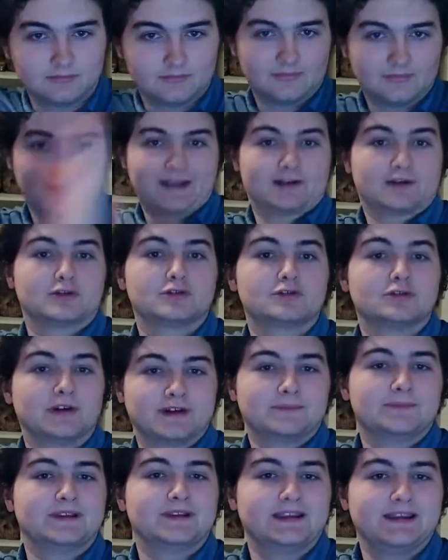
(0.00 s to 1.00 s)

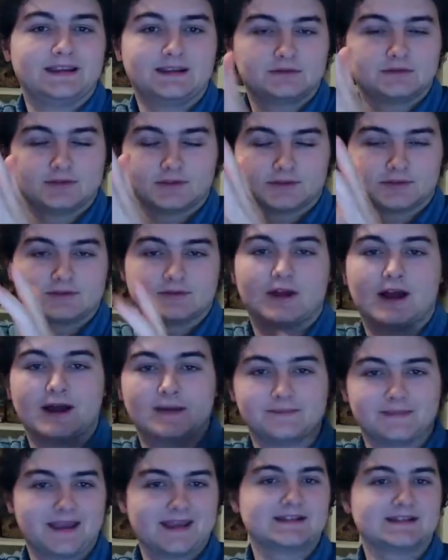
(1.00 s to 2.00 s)
incredibly just
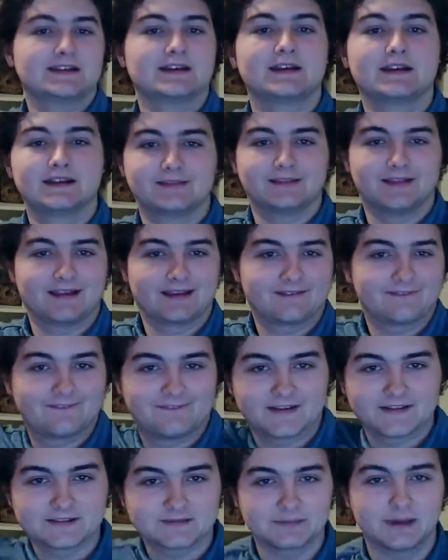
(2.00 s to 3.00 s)
amazing and like
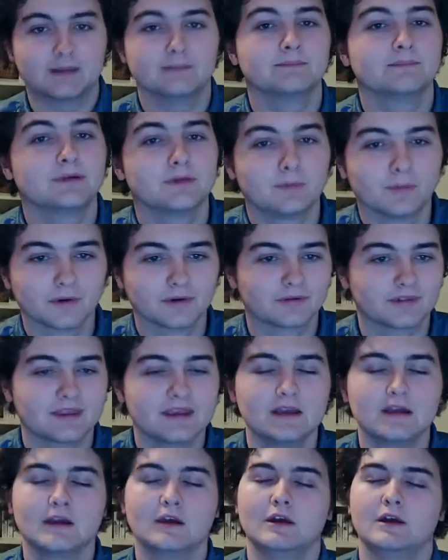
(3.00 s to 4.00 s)
fist pump
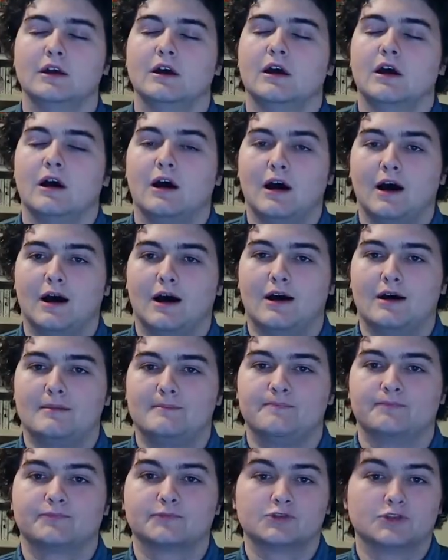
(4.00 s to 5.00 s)
worthy.
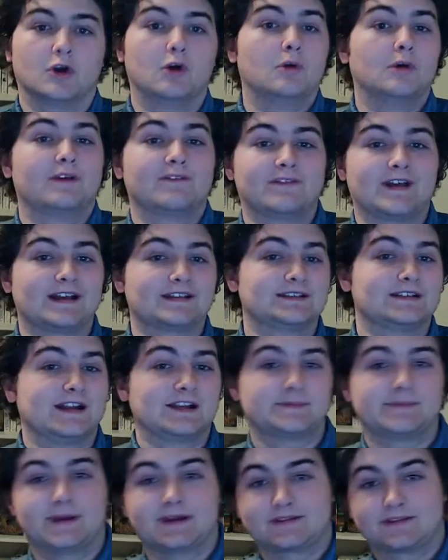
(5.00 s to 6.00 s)
So if that's an
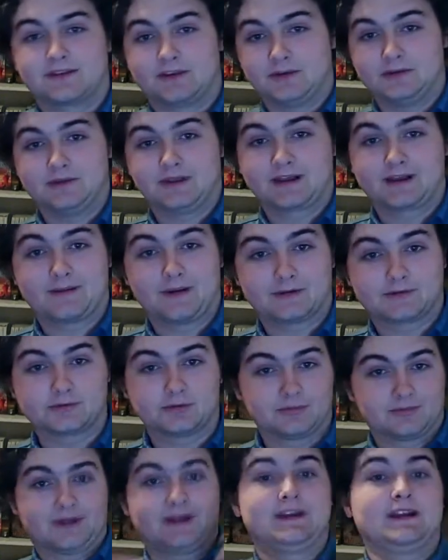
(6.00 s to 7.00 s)
aspect that you like about
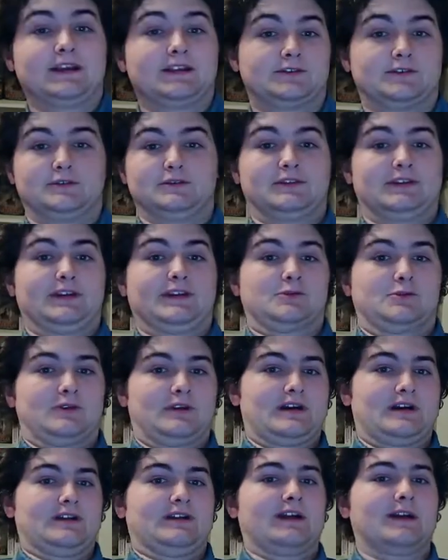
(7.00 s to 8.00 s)
Stormlight, it certainly is one
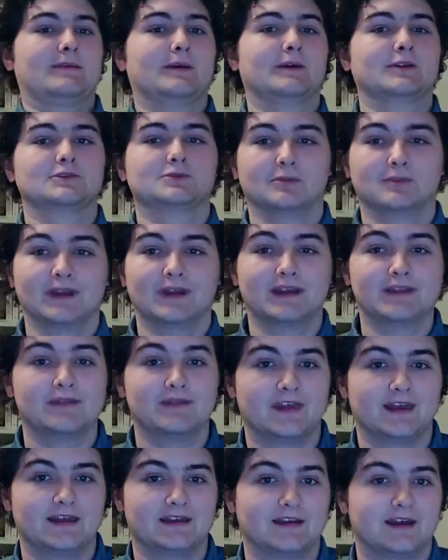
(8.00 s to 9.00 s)
I like about Stormlight,
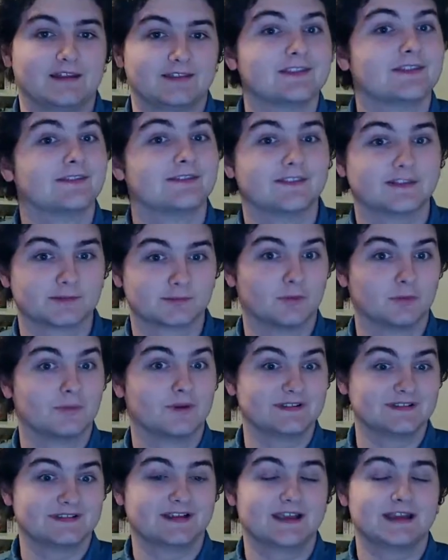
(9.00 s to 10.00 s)
then I think this will
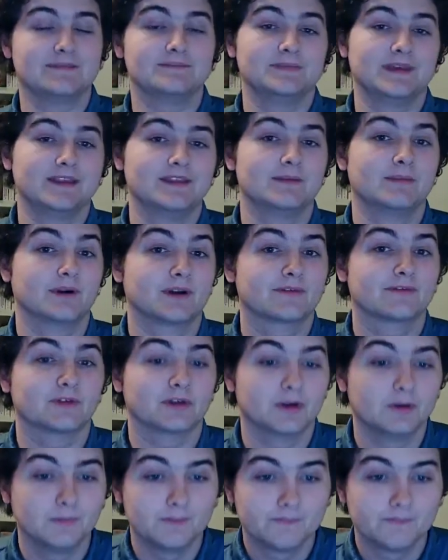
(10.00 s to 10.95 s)
once again be the book for you.